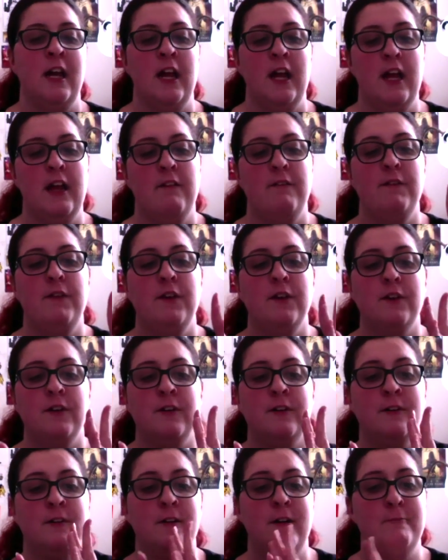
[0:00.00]
if
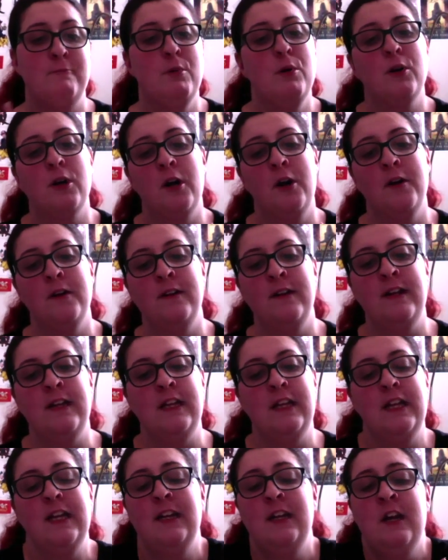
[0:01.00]
you're a book only
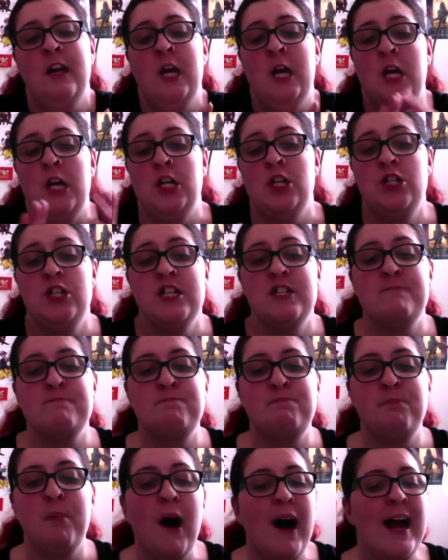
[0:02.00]
thing, just
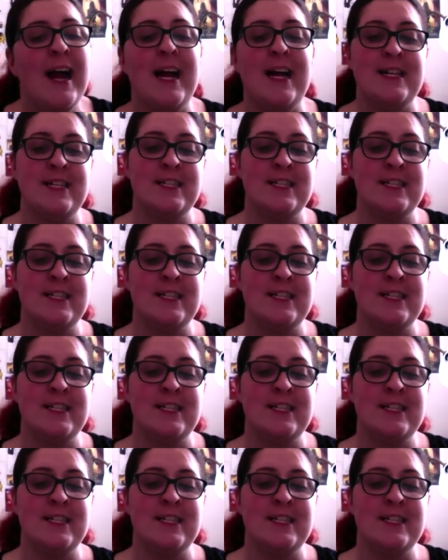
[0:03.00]
buy